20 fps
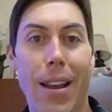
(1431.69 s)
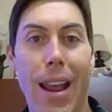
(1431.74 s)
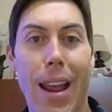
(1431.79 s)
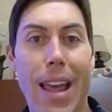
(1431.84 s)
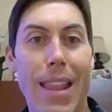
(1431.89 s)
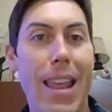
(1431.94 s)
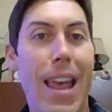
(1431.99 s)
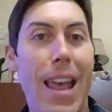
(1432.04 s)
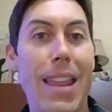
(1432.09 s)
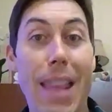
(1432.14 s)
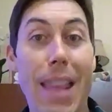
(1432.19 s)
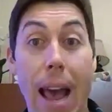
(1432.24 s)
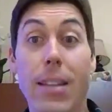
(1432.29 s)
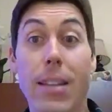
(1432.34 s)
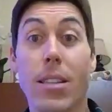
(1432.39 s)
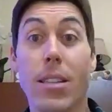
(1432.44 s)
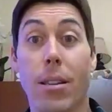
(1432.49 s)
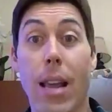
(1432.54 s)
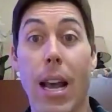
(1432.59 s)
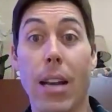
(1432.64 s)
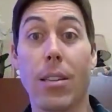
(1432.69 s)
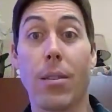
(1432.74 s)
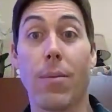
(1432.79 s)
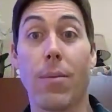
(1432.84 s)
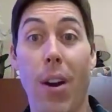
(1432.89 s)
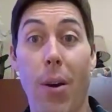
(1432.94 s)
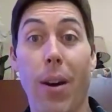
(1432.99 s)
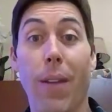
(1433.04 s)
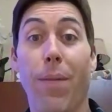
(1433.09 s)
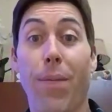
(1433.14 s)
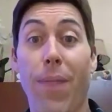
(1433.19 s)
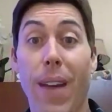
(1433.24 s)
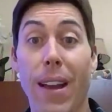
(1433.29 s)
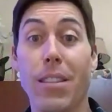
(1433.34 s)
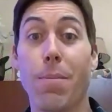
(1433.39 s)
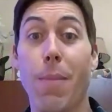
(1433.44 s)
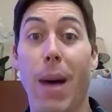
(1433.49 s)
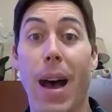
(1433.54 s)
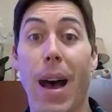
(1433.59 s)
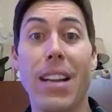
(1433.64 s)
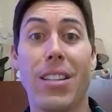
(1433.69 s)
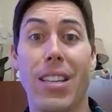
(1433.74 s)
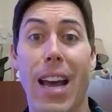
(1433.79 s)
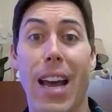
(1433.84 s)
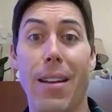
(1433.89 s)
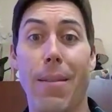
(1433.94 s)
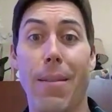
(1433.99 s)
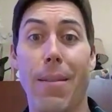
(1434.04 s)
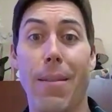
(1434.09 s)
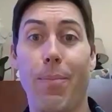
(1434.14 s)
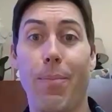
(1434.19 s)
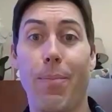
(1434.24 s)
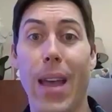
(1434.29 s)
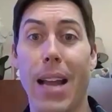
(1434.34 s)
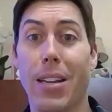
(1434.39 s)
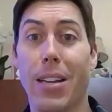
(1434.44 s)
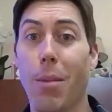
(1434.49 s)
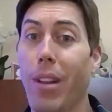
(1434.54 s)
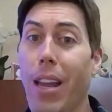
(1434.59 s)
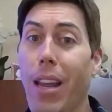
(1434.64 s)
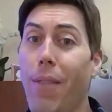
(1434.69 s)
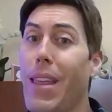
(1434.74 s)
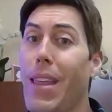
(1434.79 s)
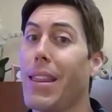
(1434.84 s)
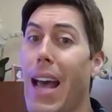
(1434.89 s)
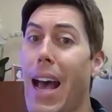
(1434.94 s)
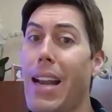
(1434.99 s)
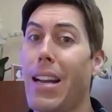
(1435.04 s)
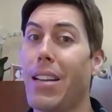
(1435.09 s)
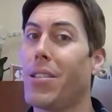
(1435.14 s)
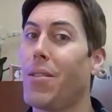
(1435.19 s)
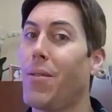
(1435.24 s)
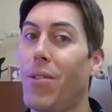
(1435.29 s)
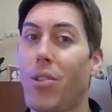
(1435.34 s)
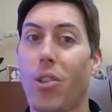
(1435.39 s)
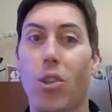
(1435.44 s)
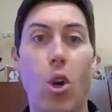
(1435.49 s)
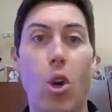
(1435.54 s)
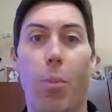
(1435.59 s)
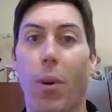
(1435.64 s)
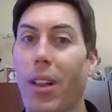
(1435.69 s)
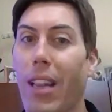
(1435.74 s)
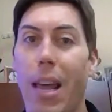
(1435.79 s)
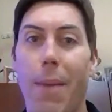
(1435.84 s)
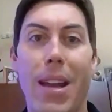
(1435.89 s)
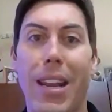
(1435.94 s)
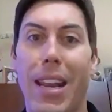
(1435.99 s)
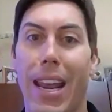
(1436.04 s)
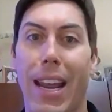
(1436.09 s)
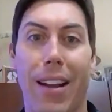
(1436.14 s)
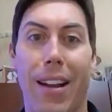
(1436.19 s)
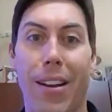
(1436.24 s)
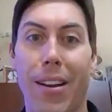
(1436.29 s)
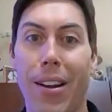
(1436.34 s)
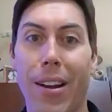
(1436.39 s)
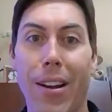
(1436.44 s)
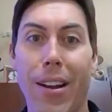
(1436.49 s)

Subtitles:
And that's very fixed mindset. That to believe that is super limiting.